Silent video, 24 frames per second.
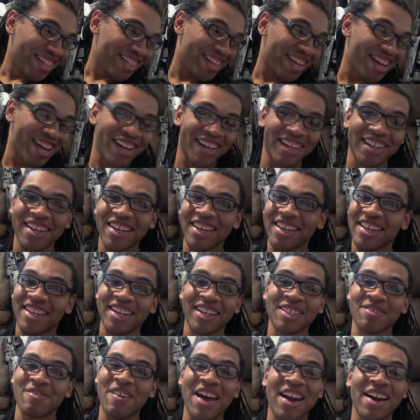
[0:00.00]
Yeah, it
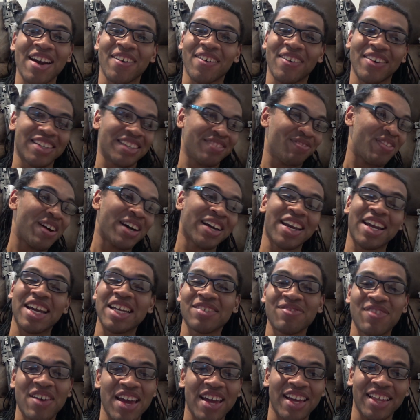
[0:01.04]
doesn't matter what fucking
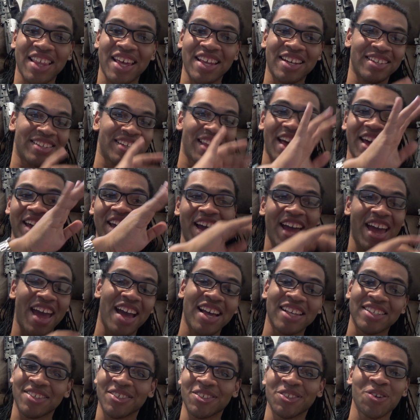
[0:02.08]
HPA that guy
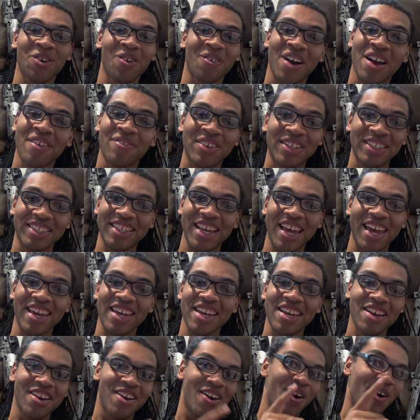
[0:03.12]
has. There's no ref to say,
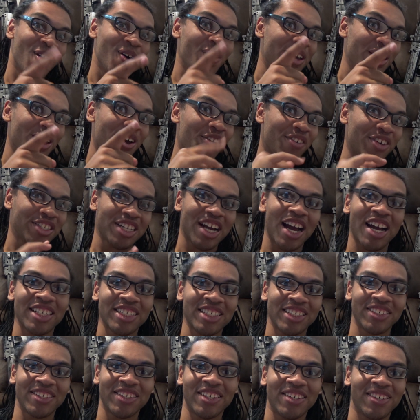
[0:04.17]
oh, he overshot
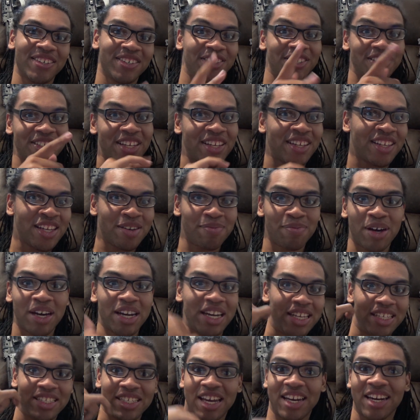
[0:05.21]
you. You're still in, bud.
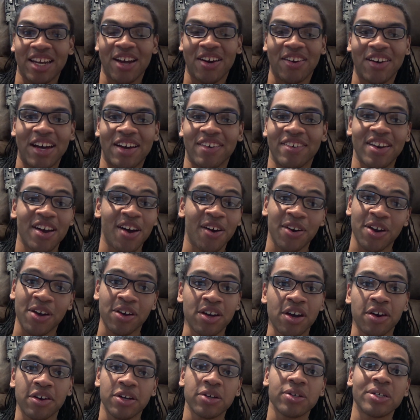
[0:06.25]
He's got to go out. No,
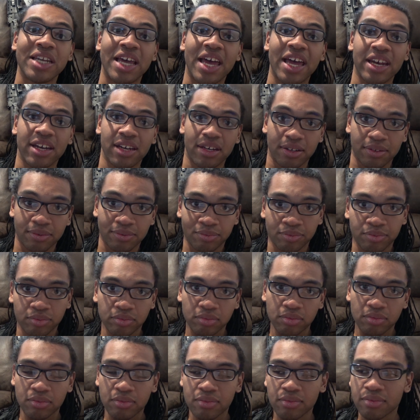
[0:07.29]
you're dead.
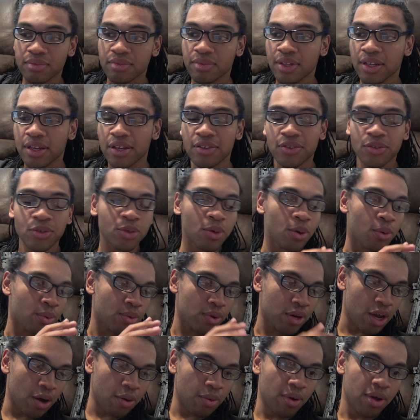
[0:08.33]
So,
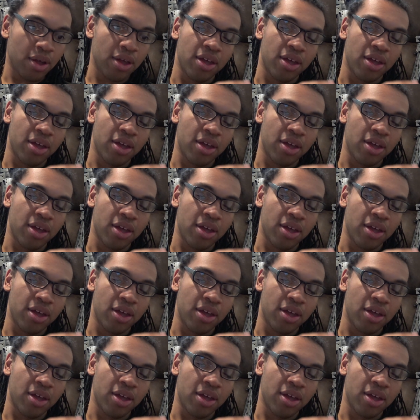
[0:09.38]
no.